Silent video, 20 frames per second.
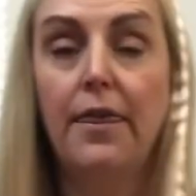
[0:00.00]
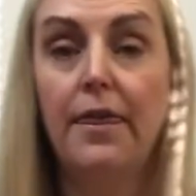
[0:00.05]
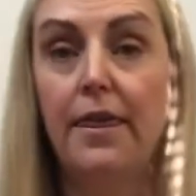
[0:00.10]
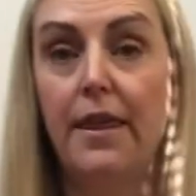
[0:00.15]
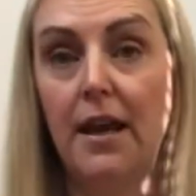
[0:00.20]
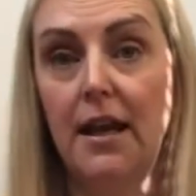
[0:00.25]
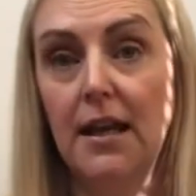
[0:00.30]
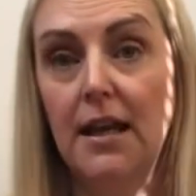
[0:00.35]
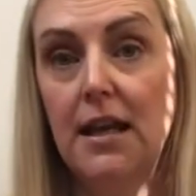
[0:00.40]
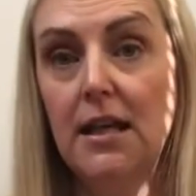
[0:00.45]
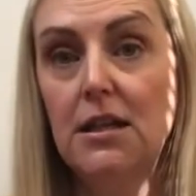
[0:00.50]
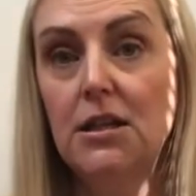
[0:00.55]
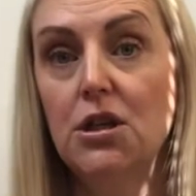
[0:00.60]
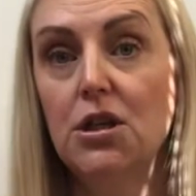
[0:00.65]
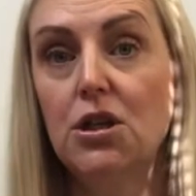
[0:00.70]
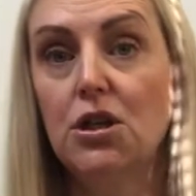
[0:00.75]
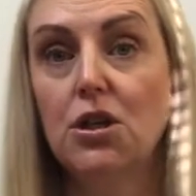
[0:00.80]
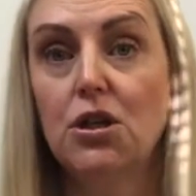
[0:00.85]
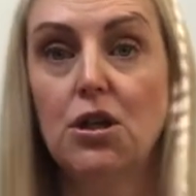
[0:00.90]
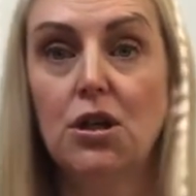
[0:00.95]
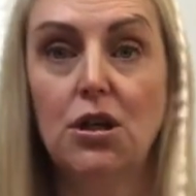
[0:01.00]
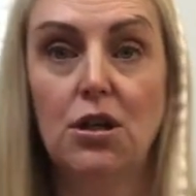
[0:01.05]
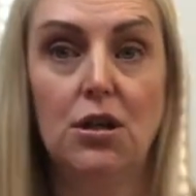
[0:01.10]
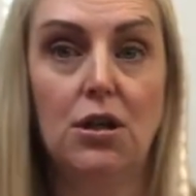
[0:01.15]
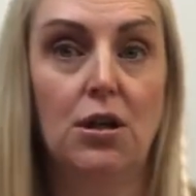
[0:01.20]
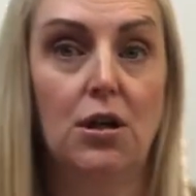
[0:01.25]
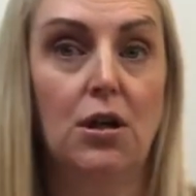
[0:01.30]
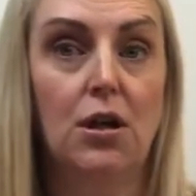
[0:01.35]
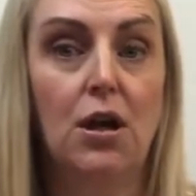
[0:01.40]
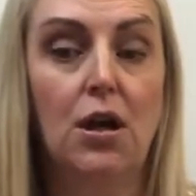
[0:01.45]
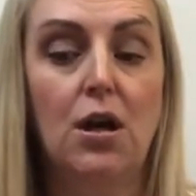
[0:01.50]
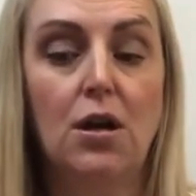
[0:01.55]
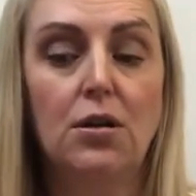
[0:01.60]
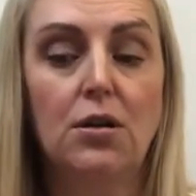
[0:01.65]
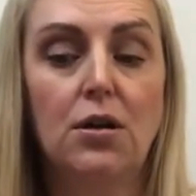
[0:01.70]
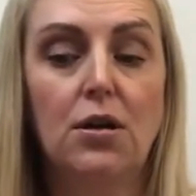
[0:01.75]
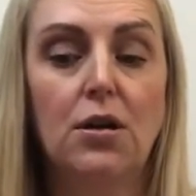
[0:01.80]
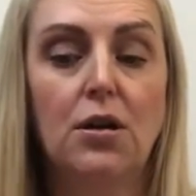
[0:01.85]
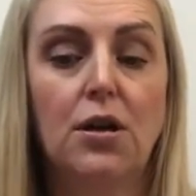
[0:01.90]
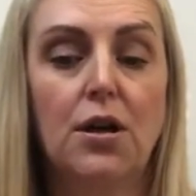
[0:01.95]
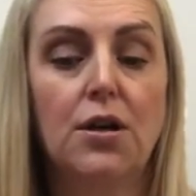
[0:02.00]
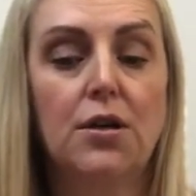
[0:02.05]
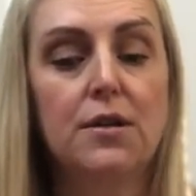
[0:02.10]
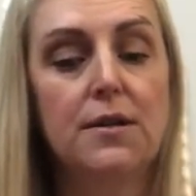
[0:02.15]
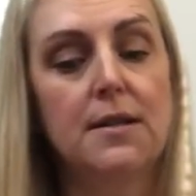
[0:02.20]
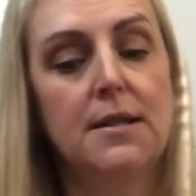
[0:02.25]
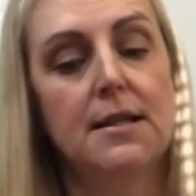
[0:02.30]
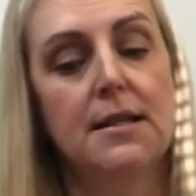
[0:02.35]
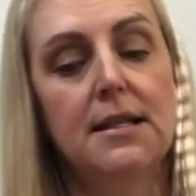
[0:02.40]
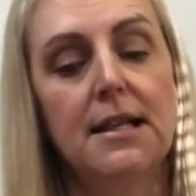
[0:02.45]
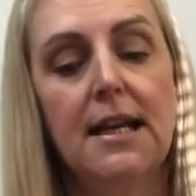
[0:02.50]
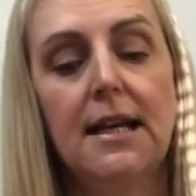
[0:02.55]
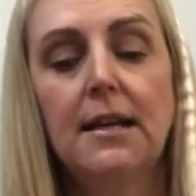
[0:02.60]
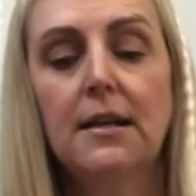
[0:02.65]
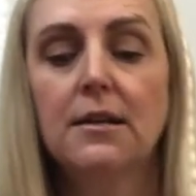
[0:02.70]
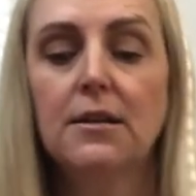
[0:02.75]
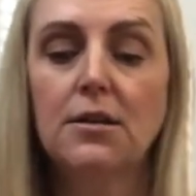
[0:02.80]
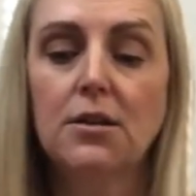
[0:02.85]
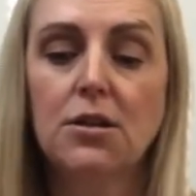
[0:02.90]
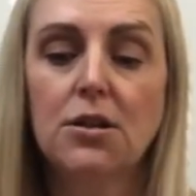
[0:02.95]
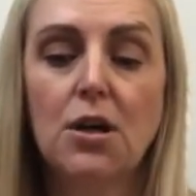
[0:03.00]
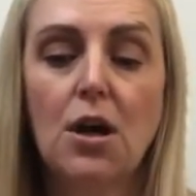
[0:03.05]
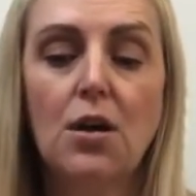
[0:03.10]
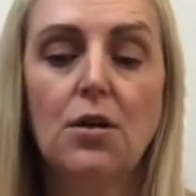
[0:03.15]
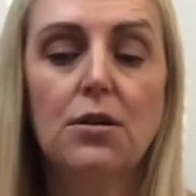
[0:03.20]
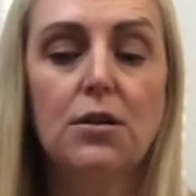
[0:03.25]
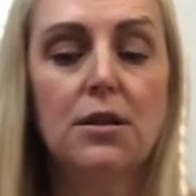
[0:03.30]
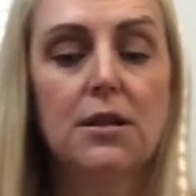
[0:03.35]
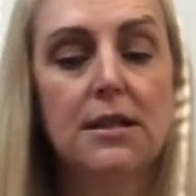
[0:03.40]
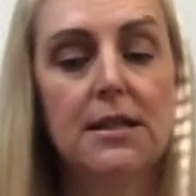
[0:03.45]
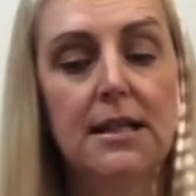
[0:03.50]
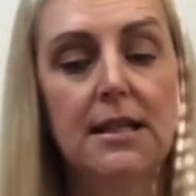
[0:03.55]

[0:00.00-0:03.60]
The kitchen clock goes tick-tock.